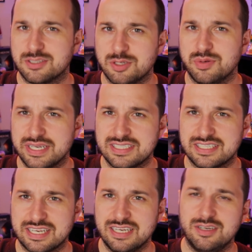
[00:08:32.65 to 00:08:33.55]
2 hits
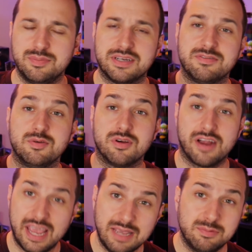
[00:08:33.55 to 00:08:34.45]
to kill, but if you are
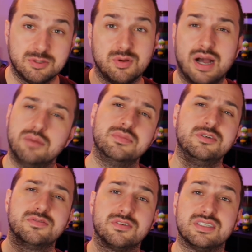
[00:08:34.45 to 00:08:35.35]
able to
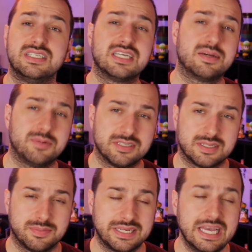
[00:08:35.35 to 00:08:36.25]
outmaneuver and sneak up on
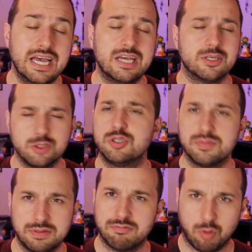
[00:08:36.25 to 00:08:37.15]
somebody, you
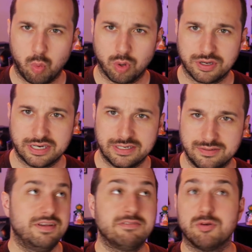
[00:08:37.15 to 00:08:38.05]
should be rewarded.
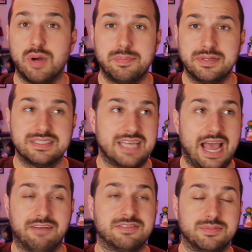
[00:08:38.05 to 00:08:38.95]
Favorite weapons
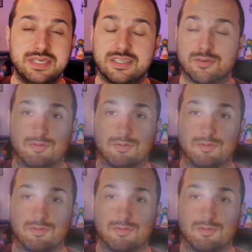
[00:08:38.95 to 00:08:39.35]
have to be the